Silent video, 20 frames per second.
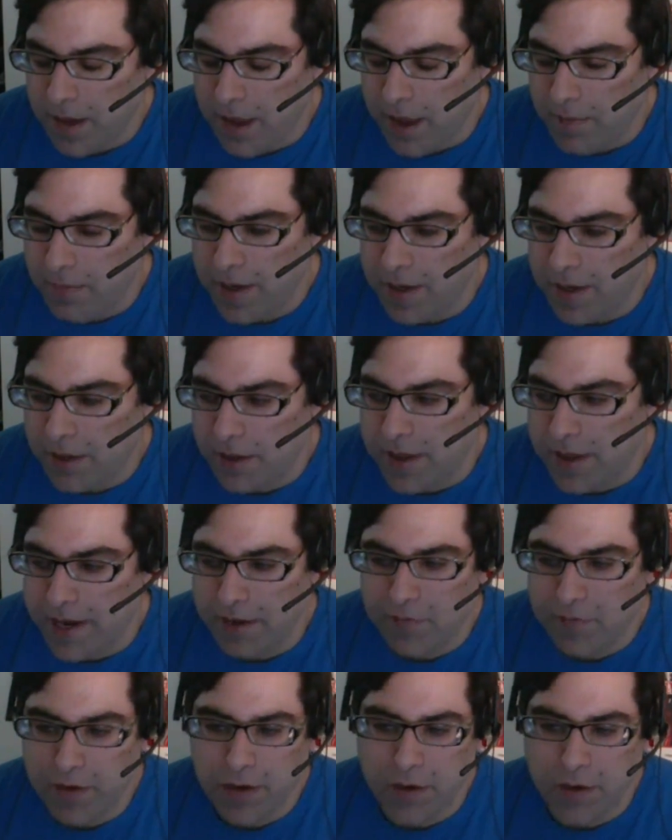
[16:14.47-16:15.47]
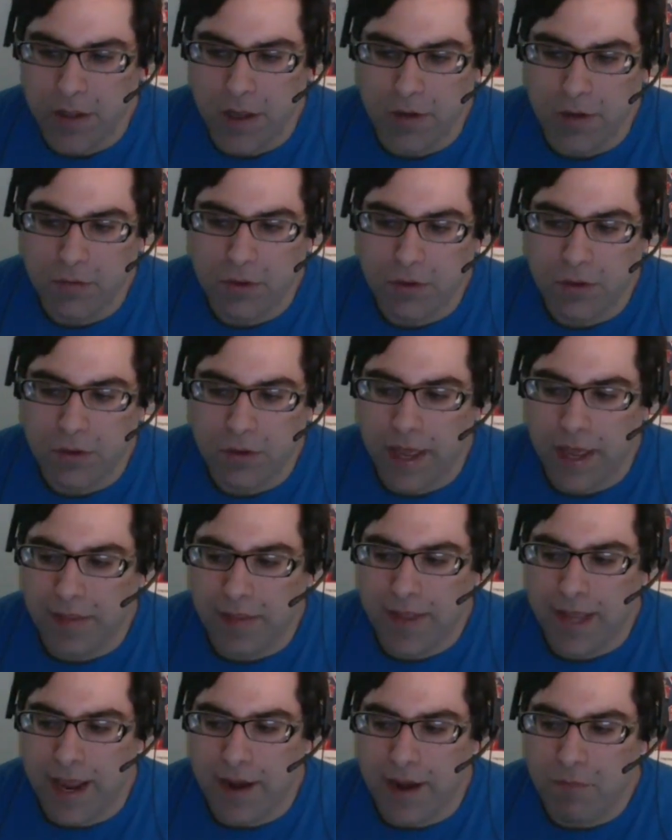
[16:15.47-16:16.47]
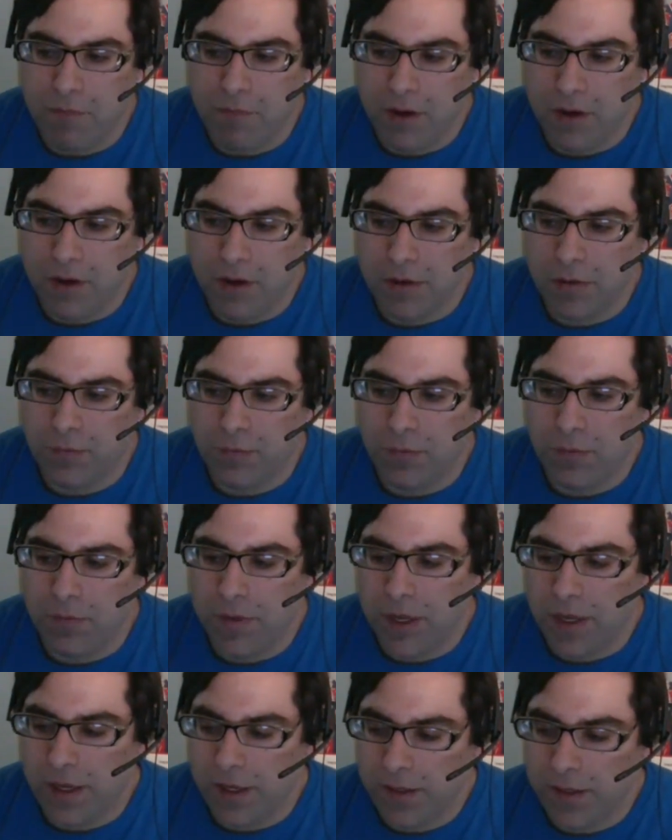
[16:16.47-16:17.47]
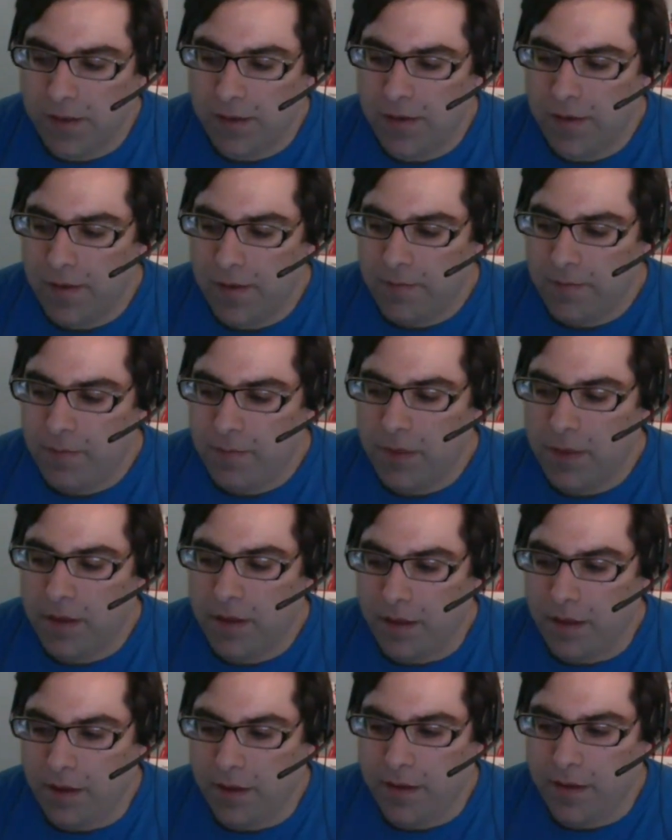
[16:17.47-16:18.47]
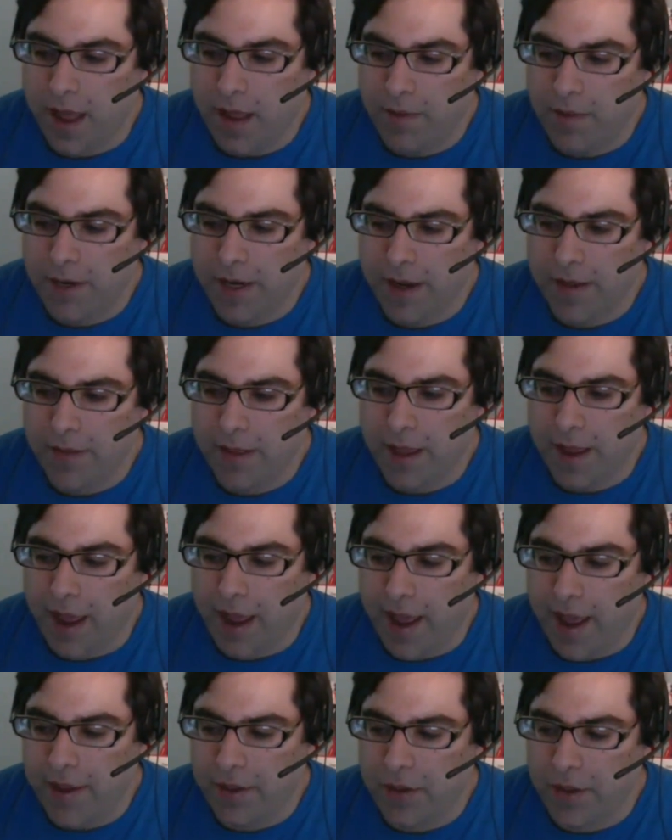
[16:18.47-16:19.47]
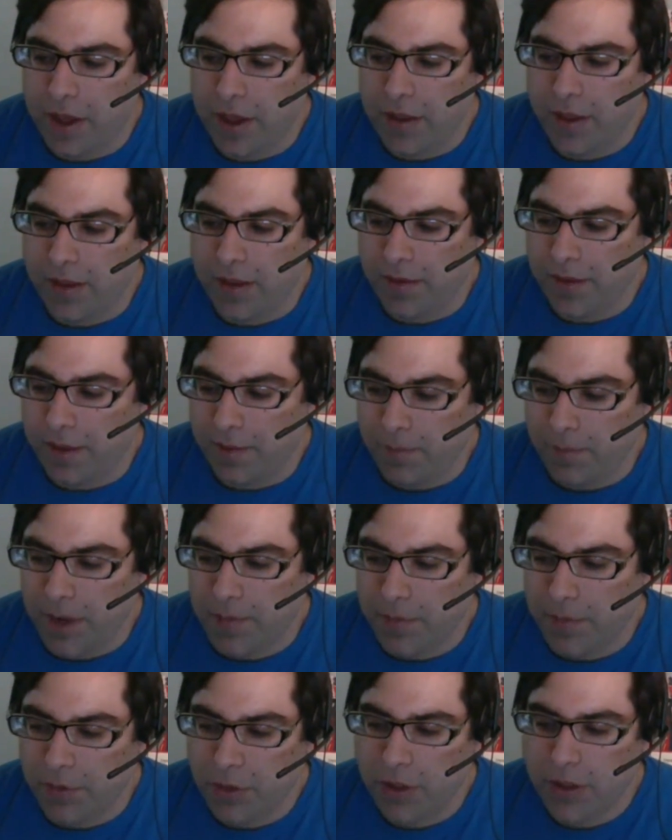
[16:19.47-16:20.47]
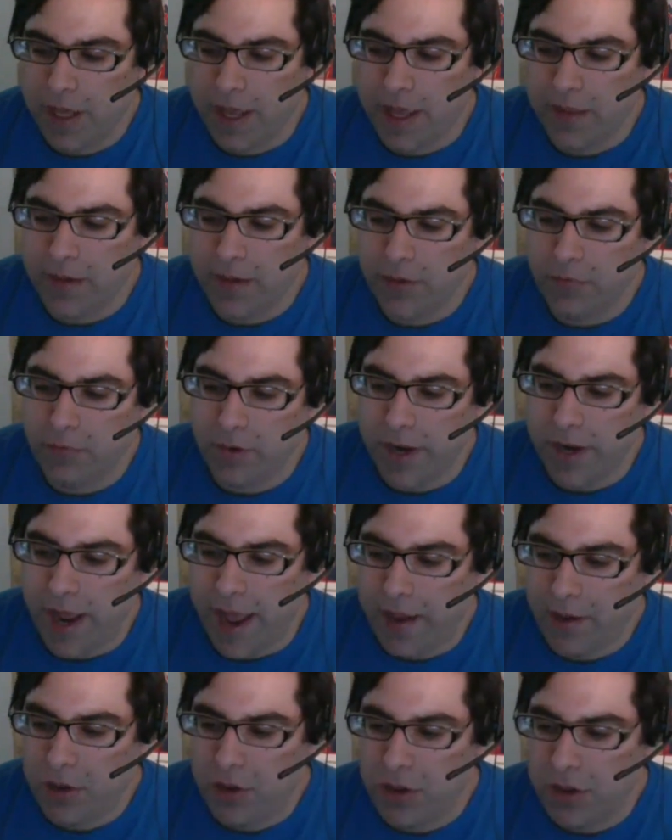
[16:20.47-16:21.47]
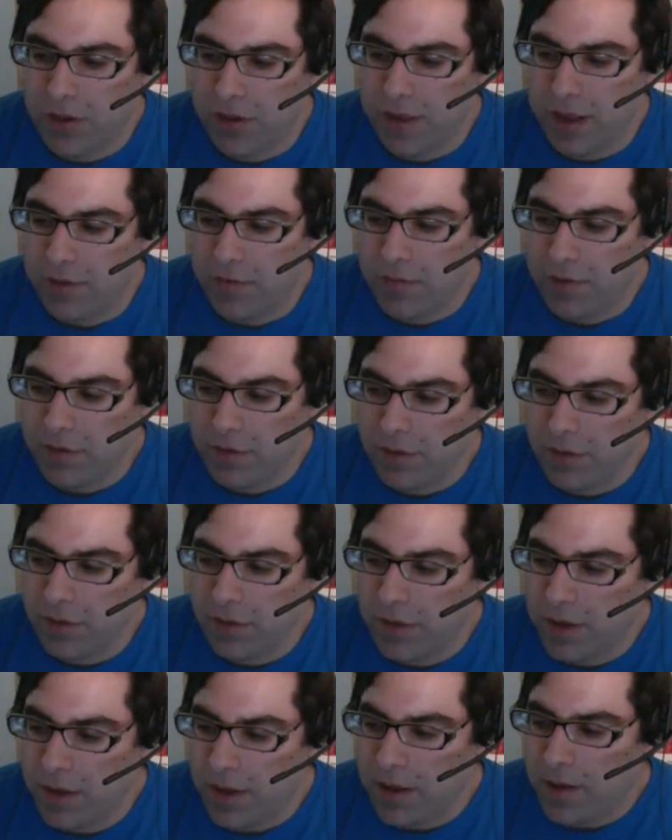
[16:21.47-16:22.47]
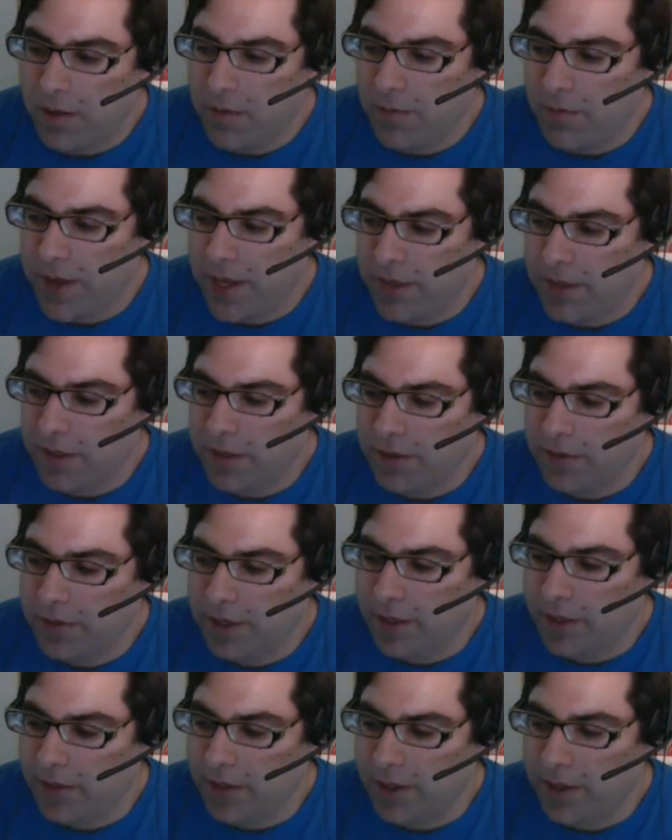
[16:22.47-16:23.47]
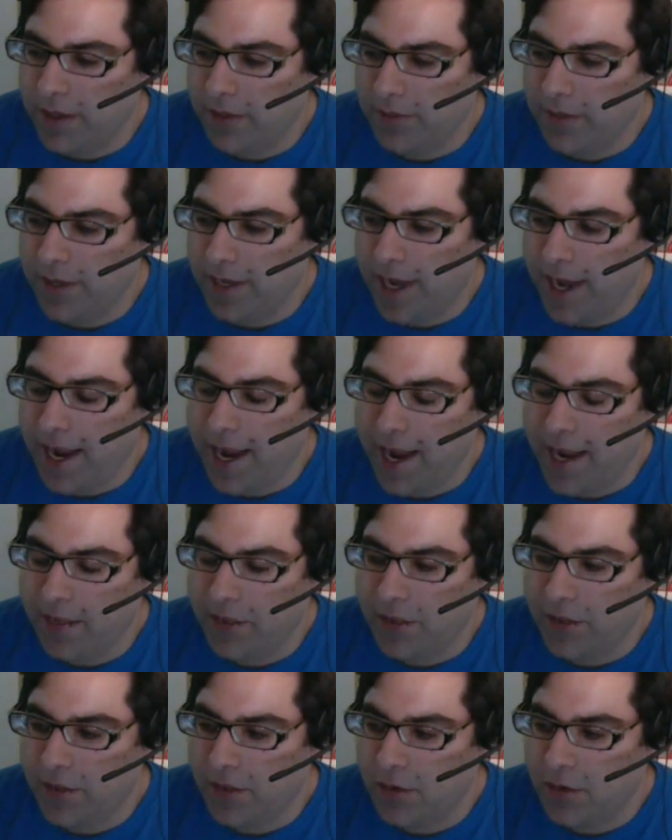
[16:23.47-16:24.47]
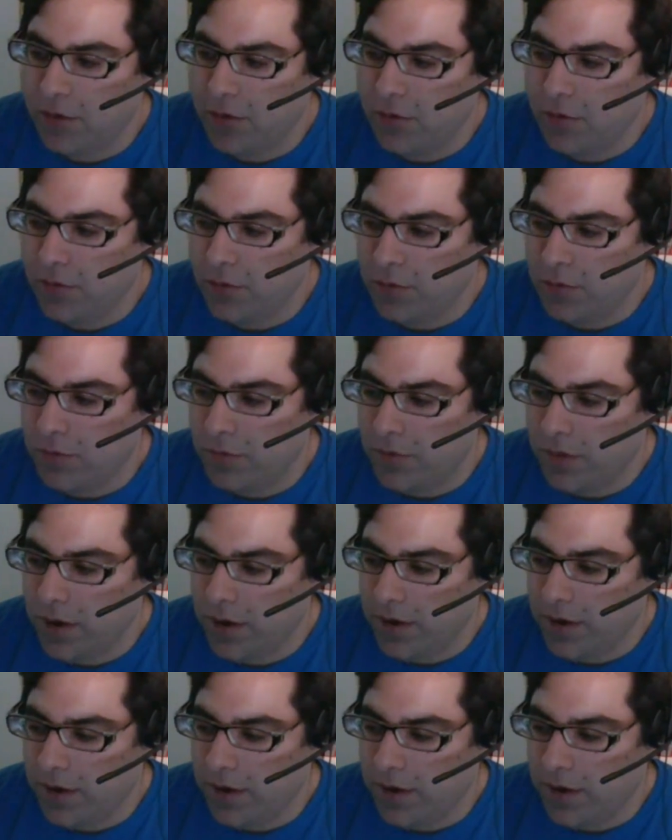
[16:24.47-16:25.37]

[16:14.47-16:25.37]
I mean, it's not even close. That was, for me, commenting on that, I saw that people just had this reaction that was basically like ants to